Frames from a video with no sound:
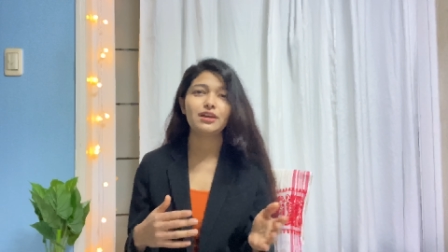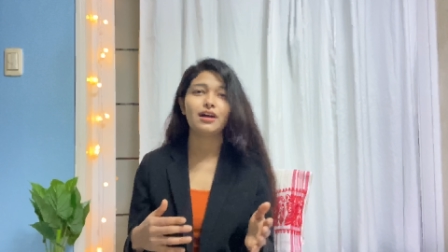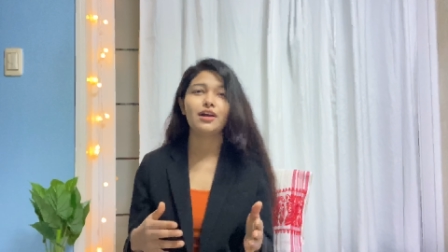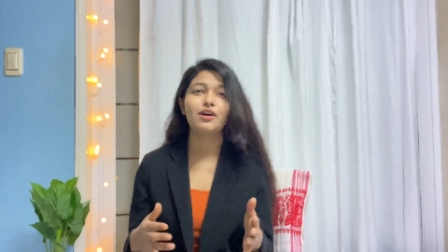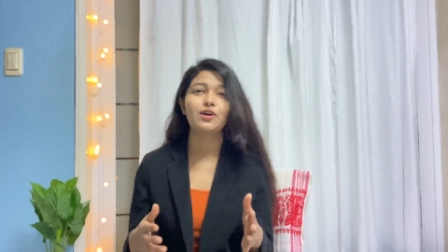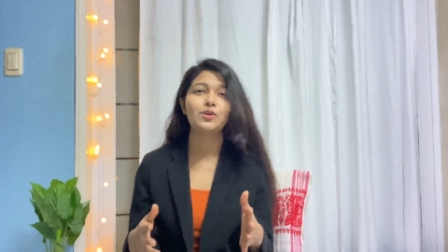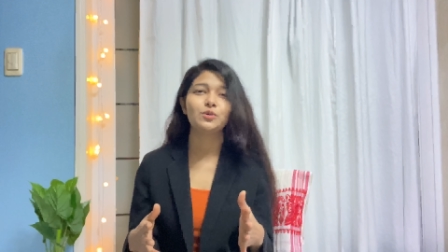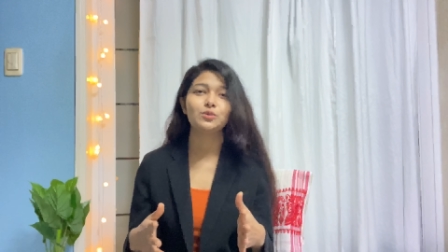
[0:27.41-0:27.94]

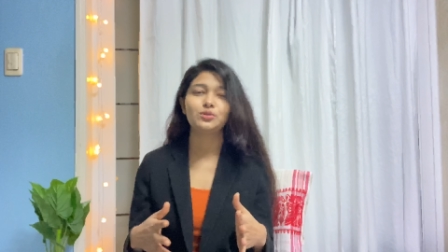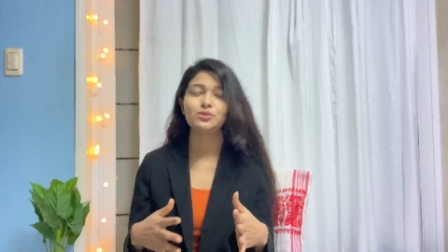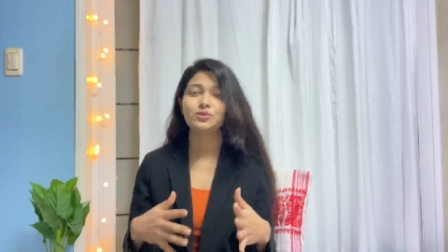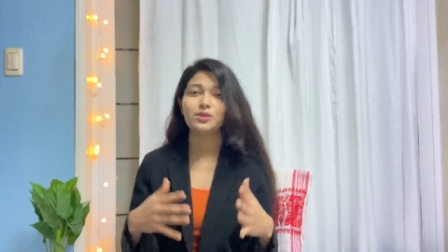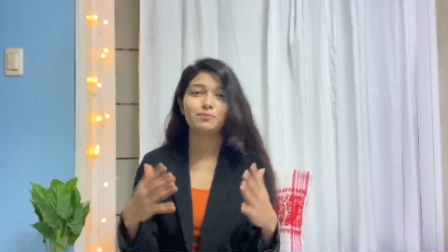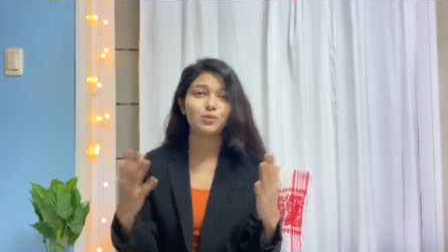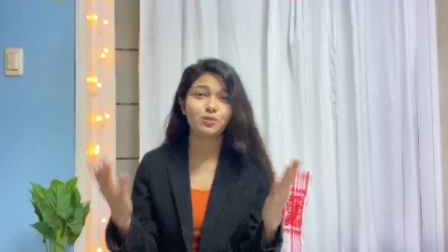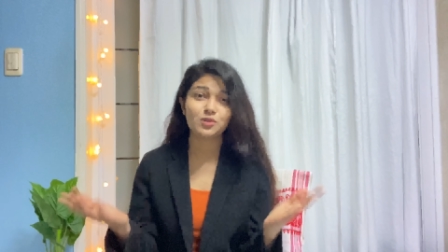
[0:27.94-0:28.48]
how
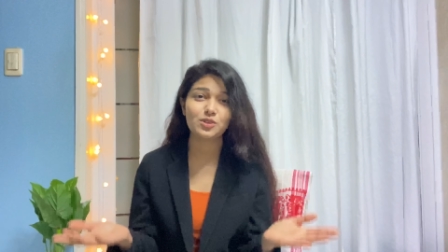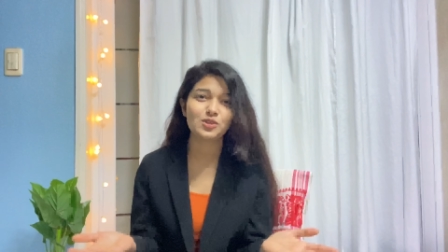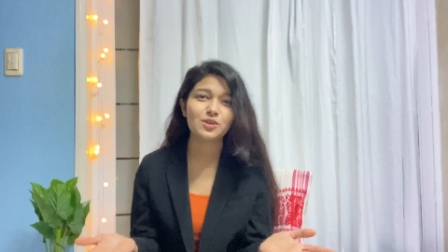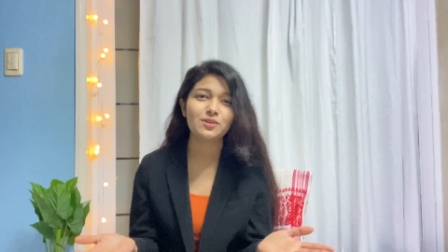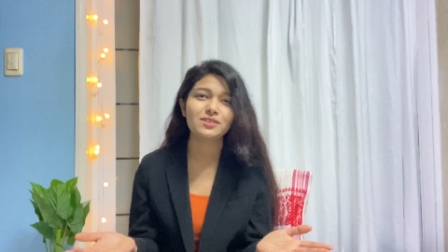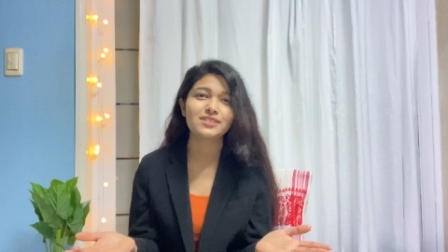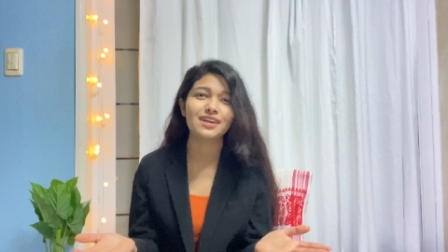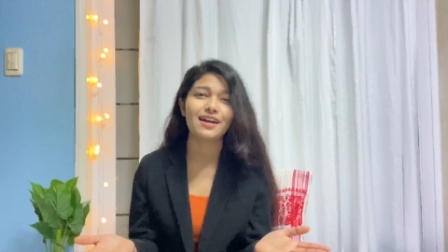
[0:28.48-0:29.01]
the
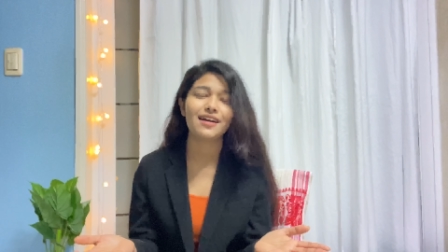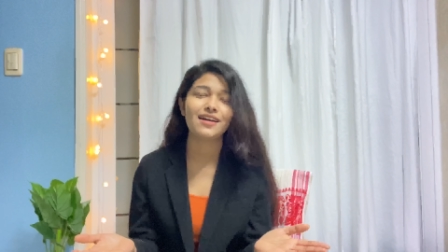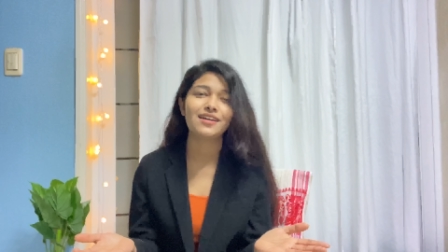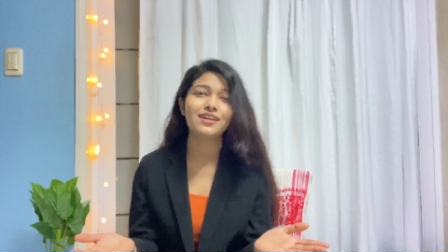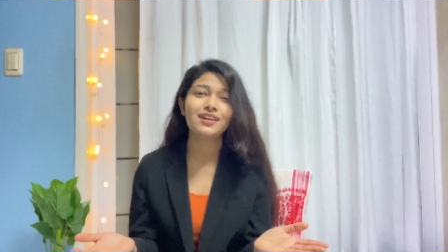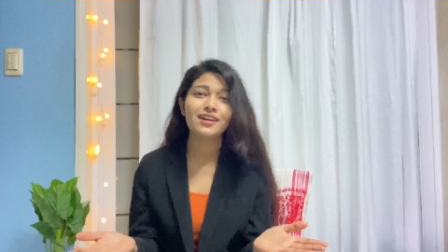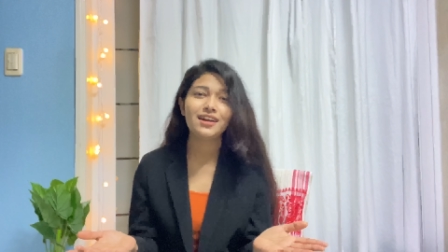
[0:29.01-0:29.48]
procedures are.